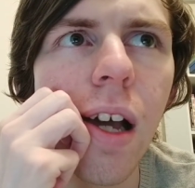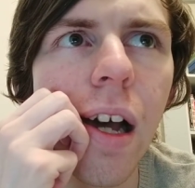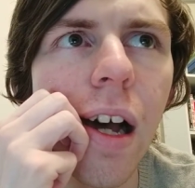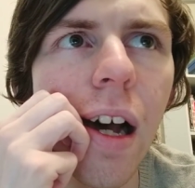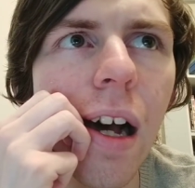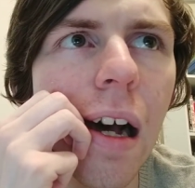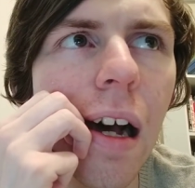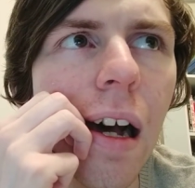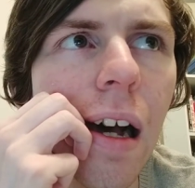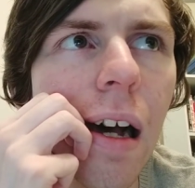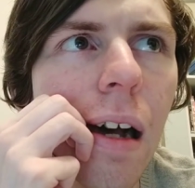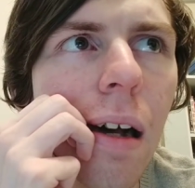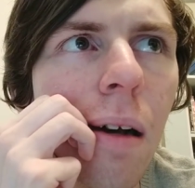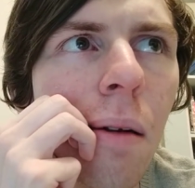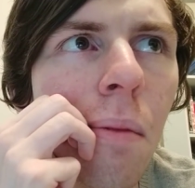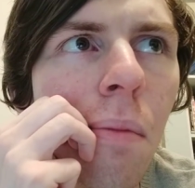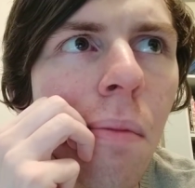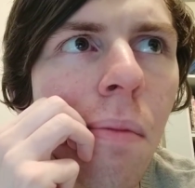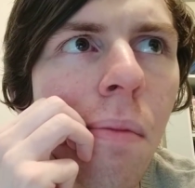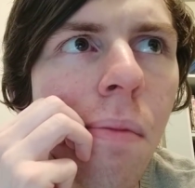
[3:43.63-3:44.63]

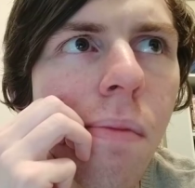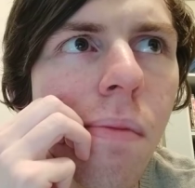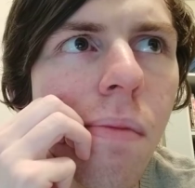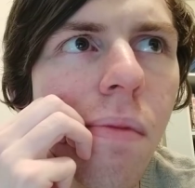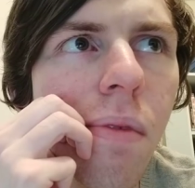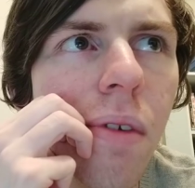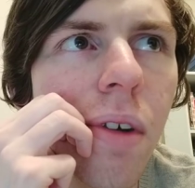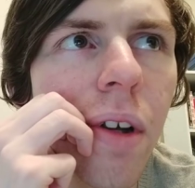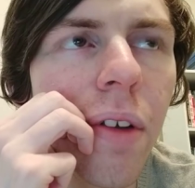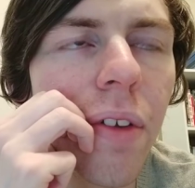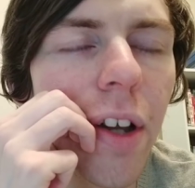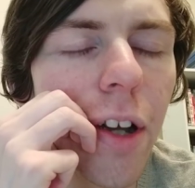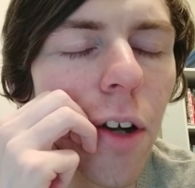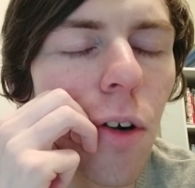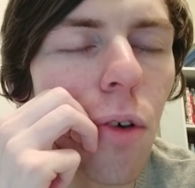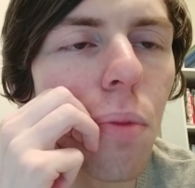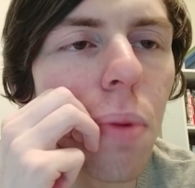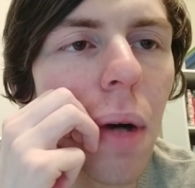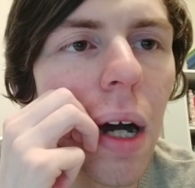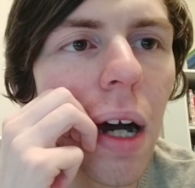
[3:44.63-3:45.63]
um, and they
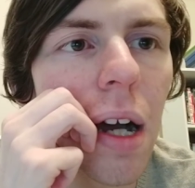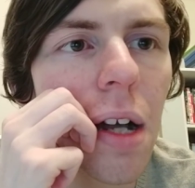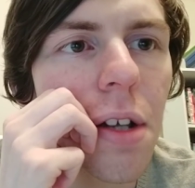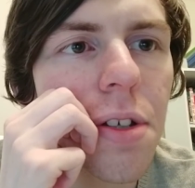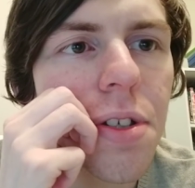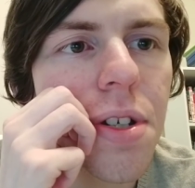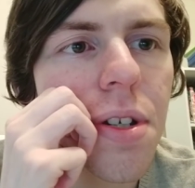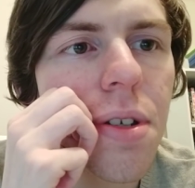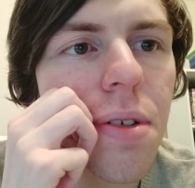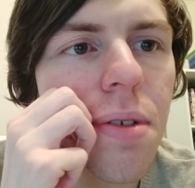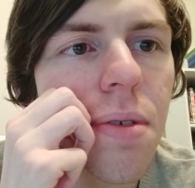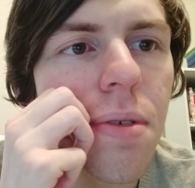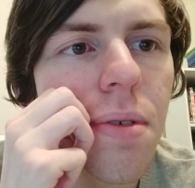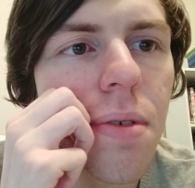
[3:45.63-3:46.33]
all passed,